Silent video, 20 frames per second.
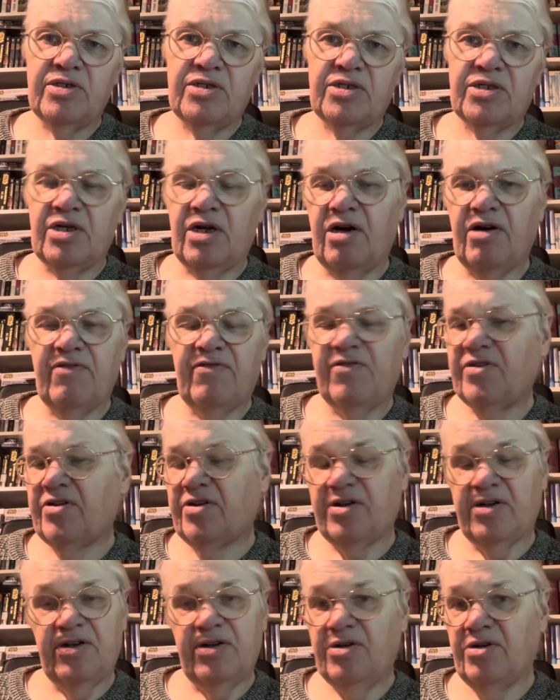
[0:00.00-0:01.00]
staff
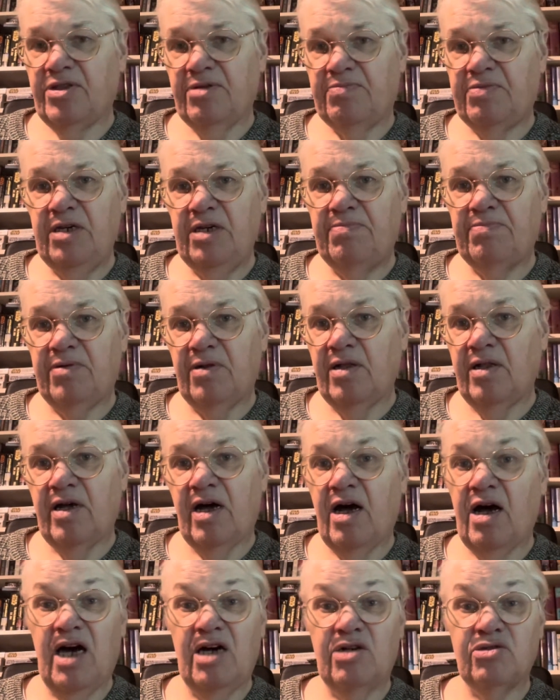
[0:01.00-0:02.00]
and other people
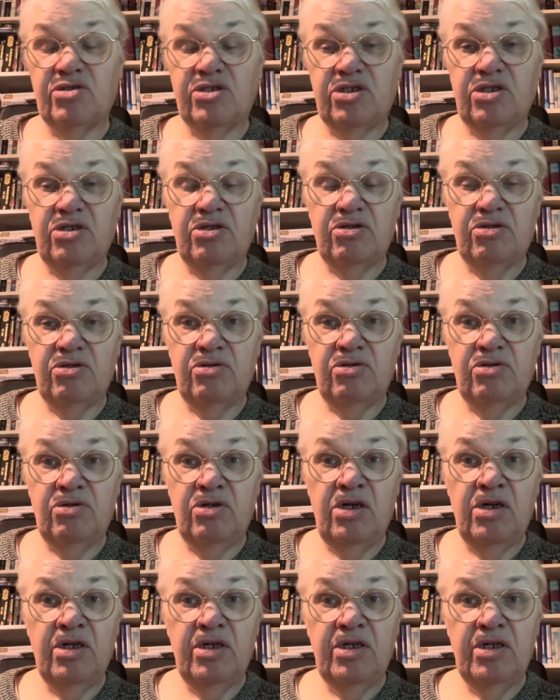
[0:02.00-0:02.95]
are out to